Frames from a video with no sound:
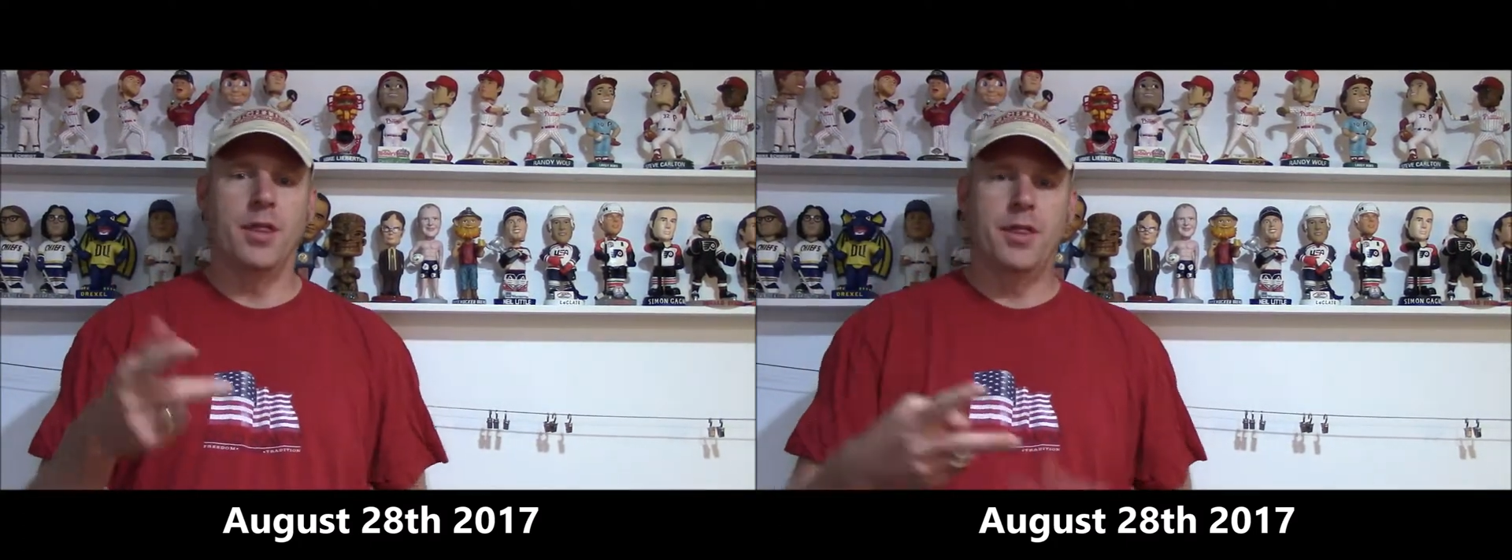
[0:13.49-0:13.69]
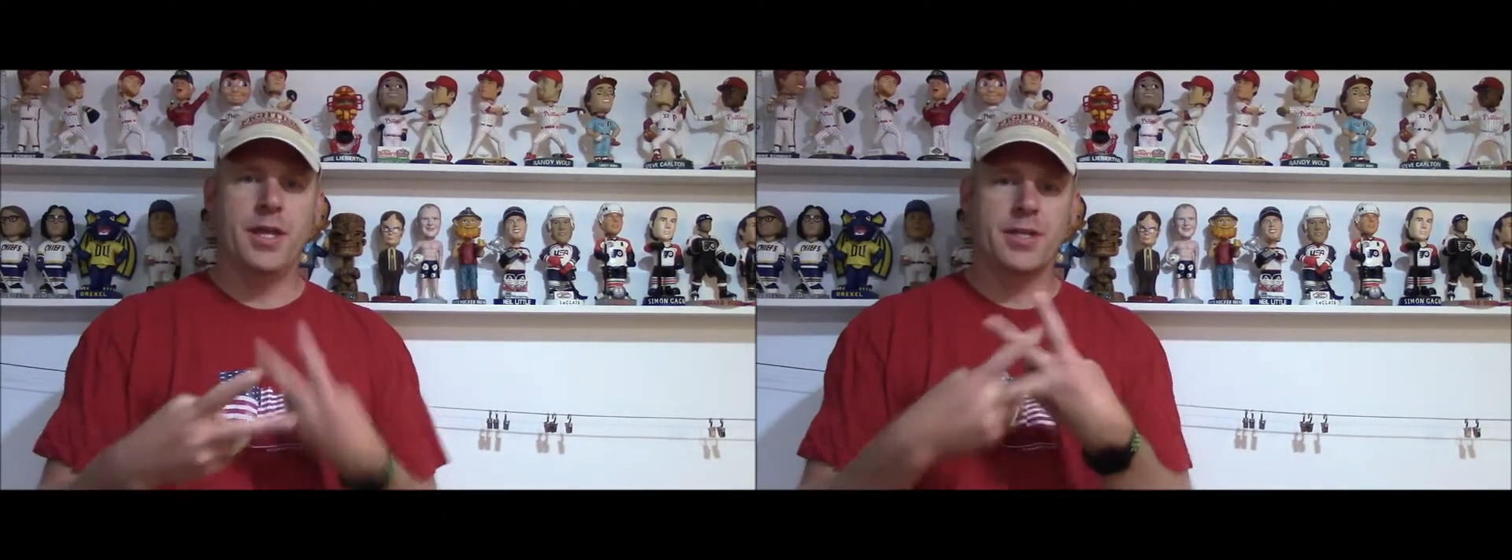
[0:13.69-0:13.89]

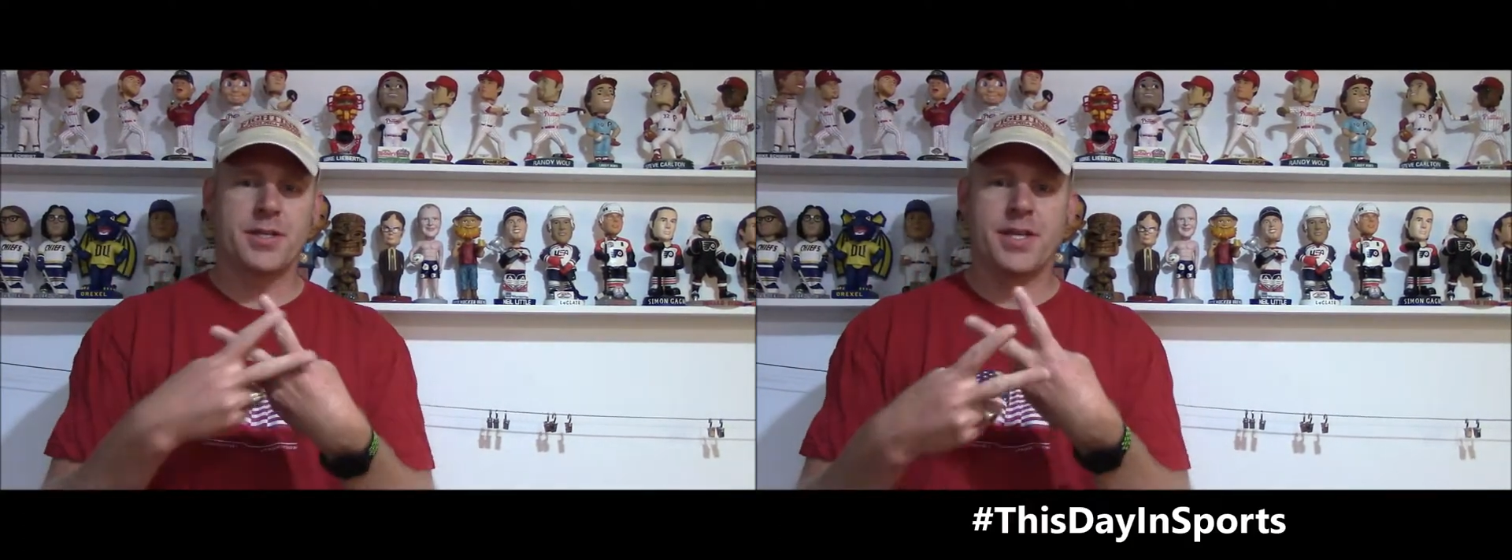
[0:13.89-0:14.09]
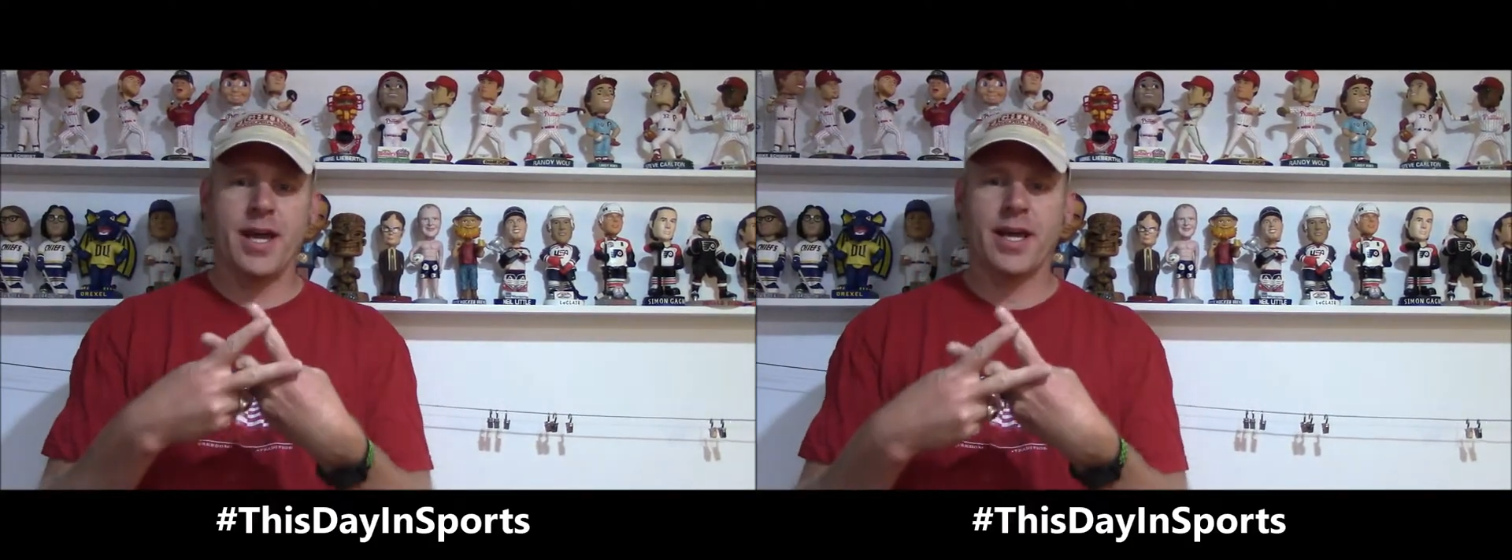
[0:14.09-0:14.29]
This
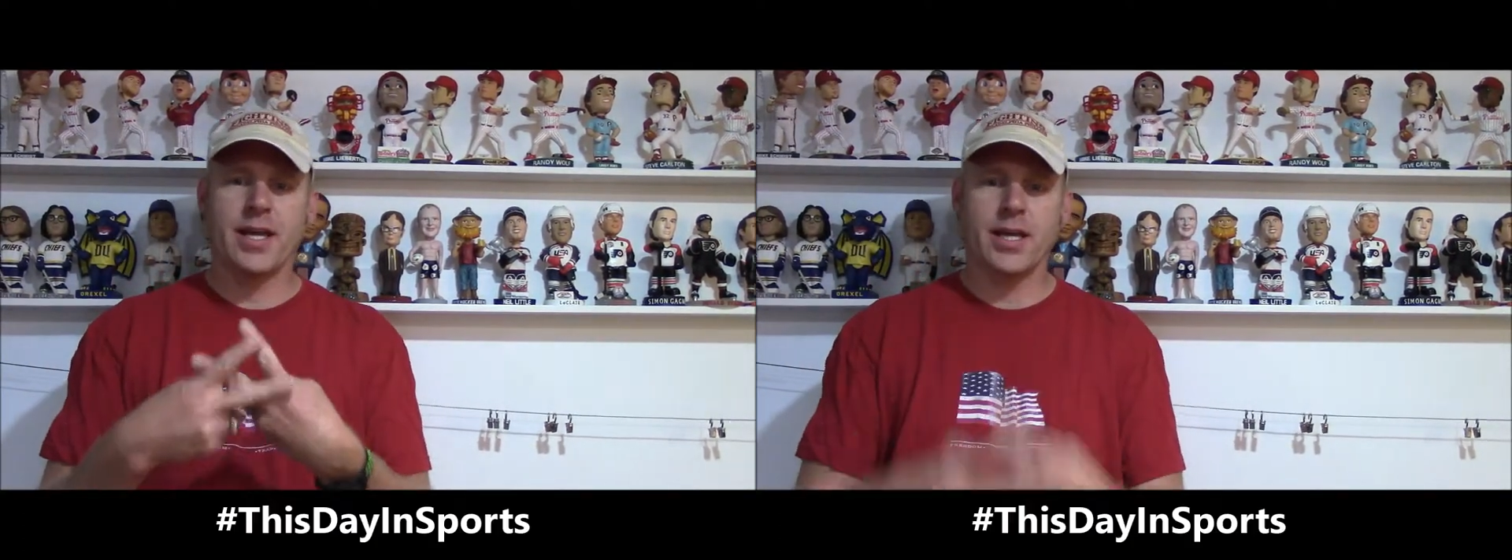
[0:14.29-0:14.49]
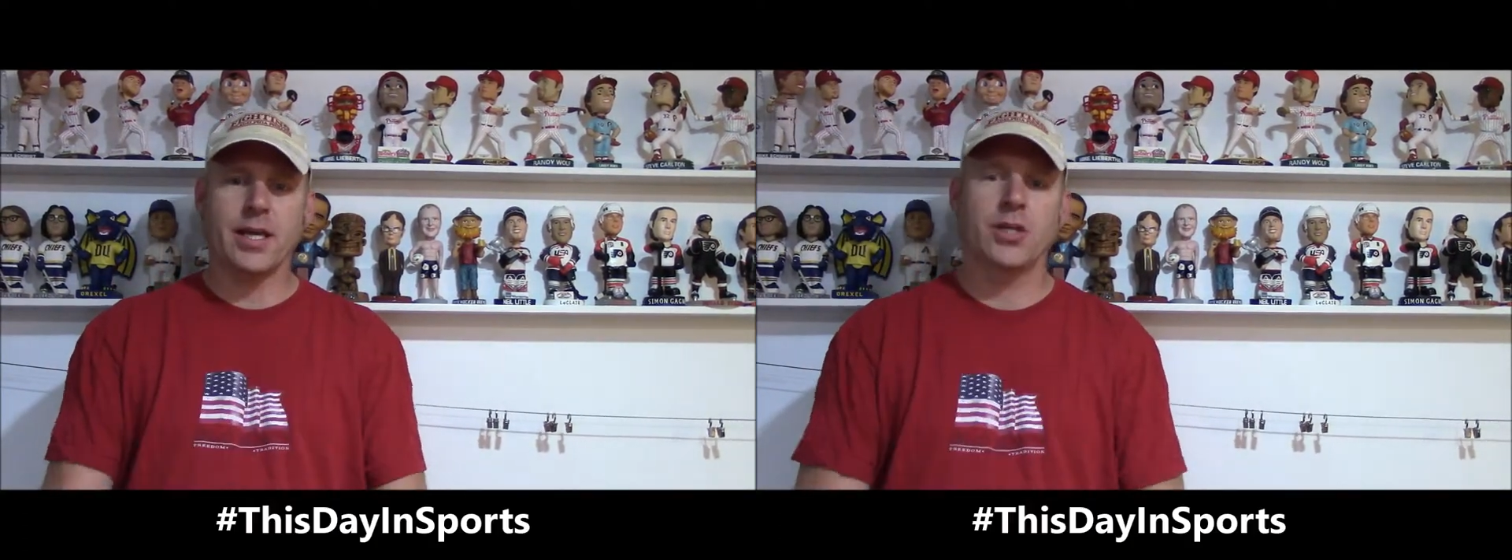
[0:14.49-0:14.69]

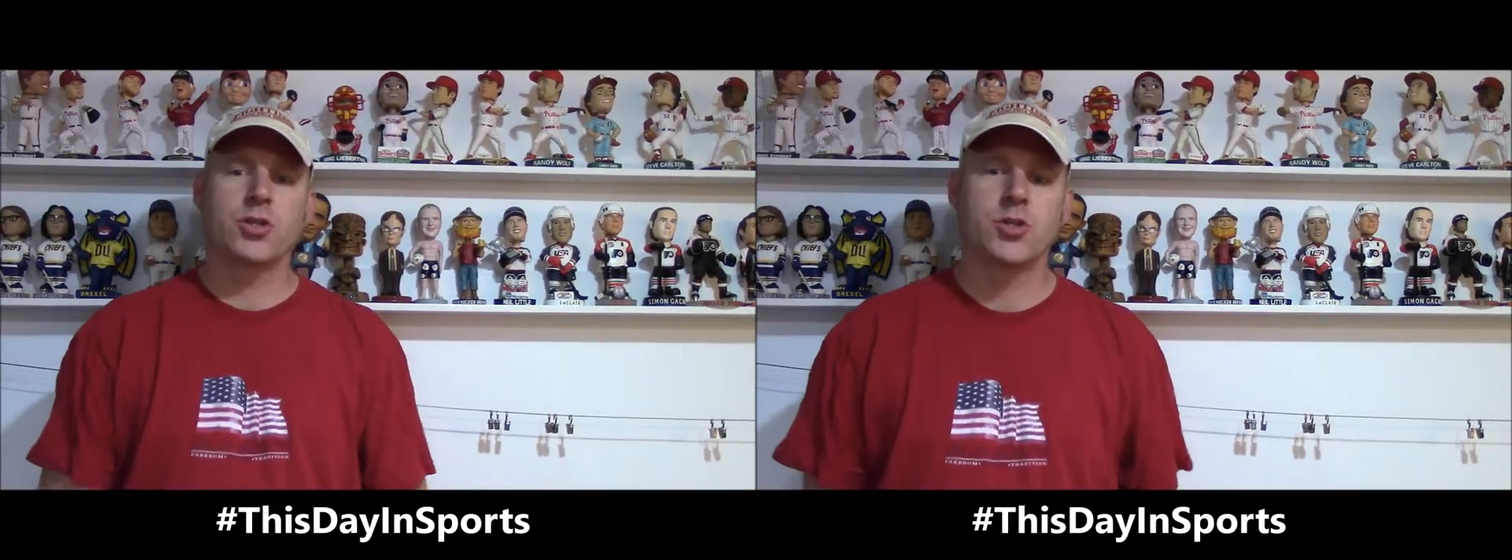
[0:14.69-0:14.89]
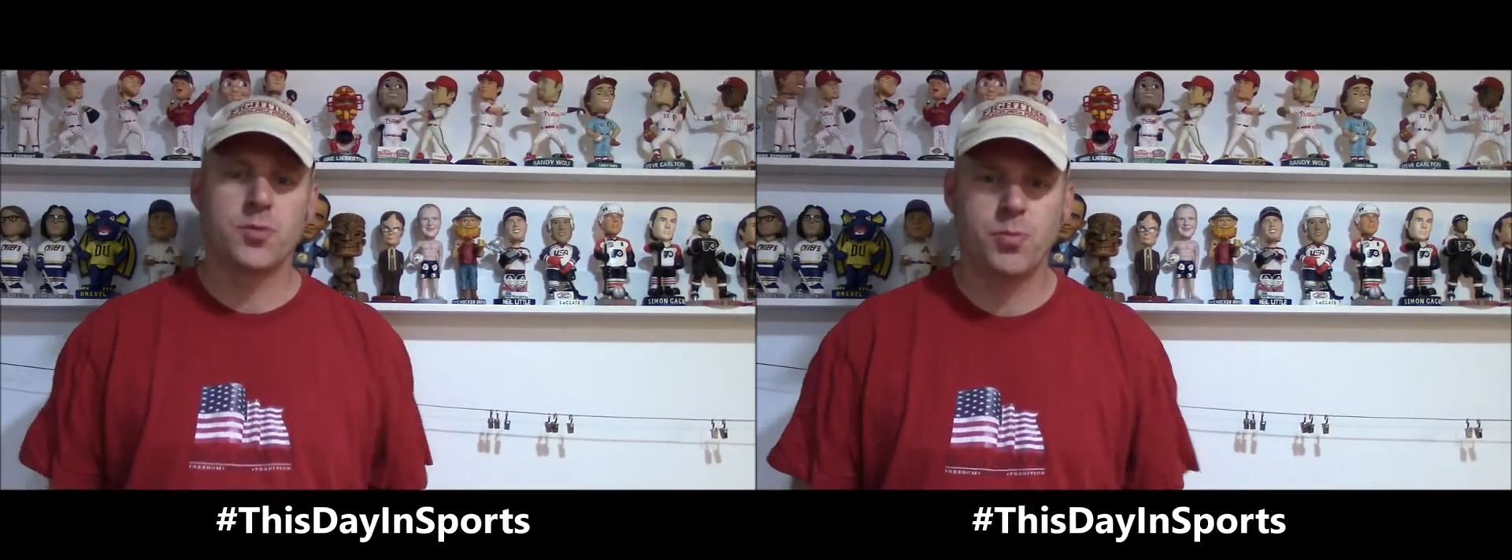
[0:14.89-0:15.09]
Day in
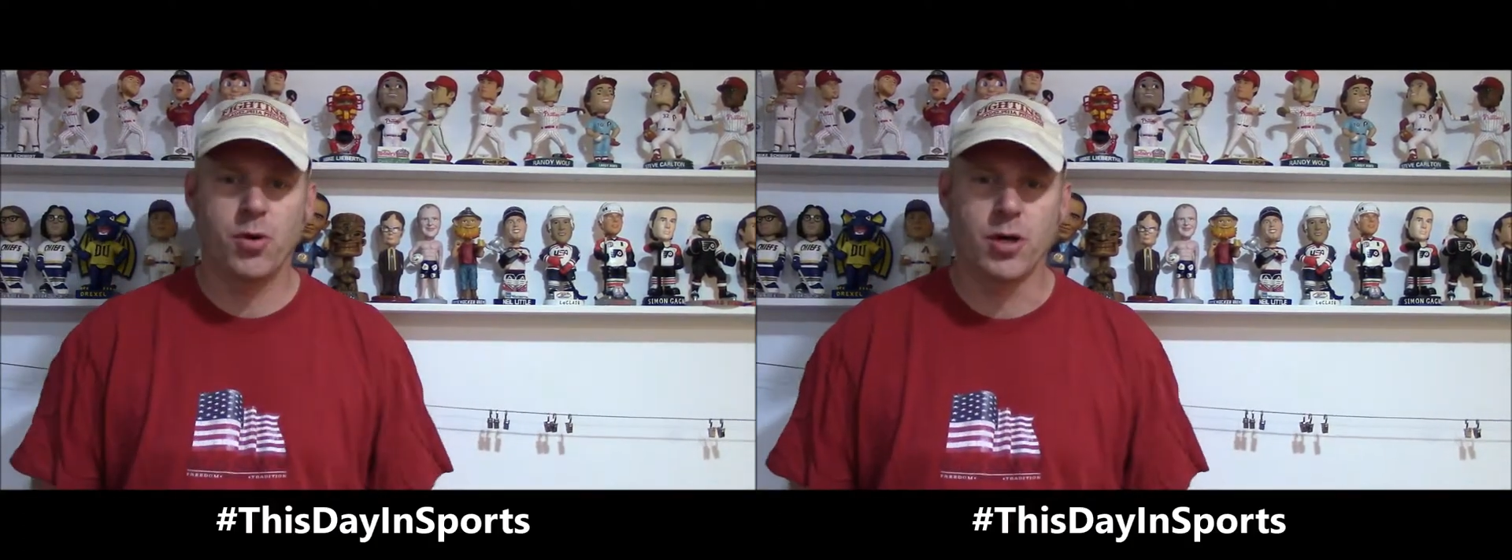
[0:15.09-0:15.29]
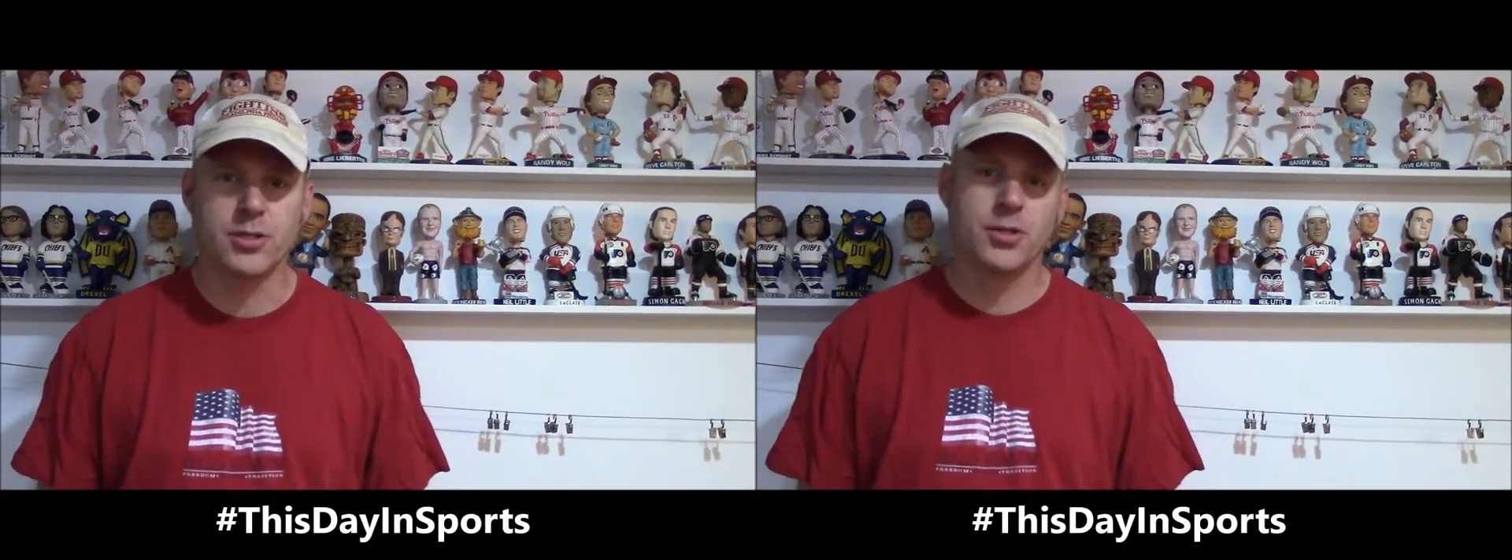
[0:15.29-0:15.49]

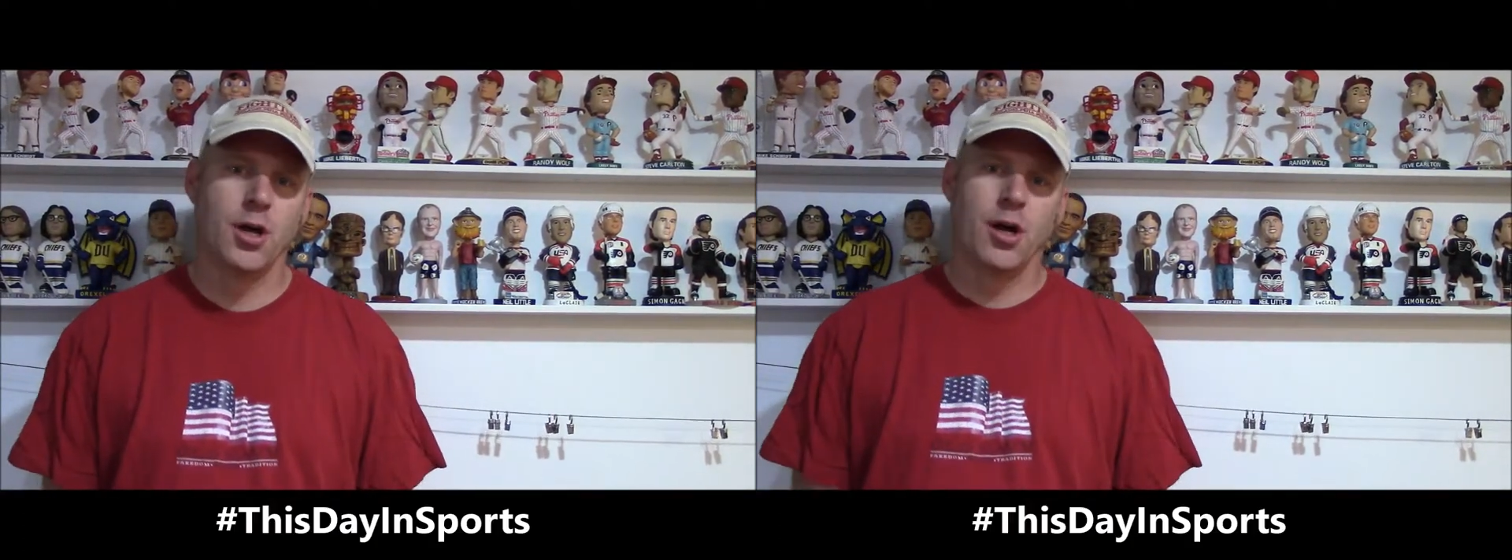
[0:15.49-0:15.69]
Sports